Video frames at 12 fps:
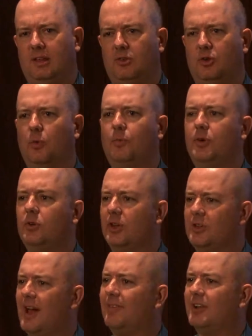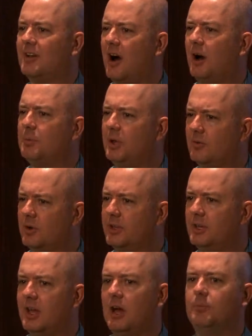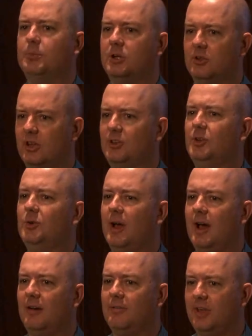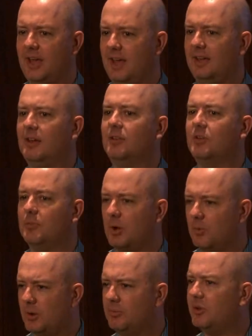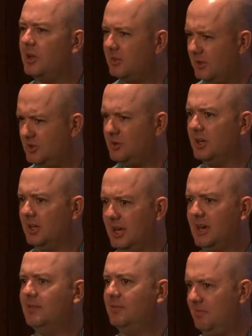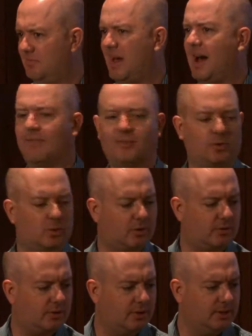Don't feel like you have to copy everything down because I do have the handouts on my website that you can get afterwards.